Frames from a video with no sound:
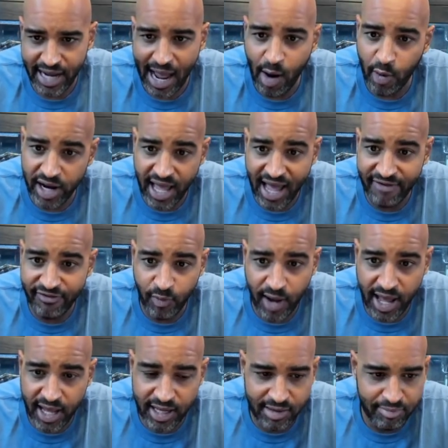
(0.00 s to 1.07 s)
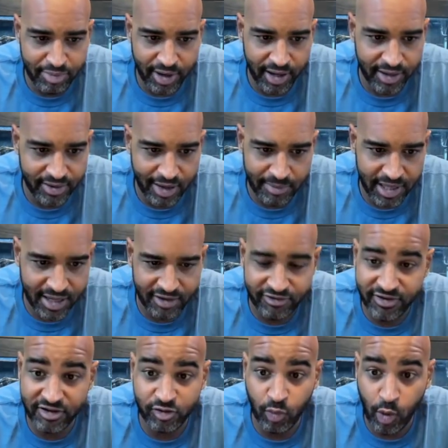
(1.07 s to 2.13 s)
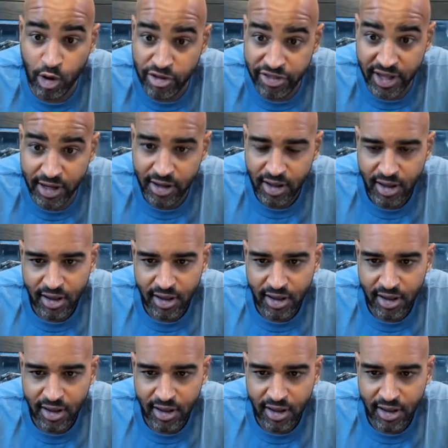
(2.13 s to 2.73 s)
hour and a half away, but I mean, it's worth it.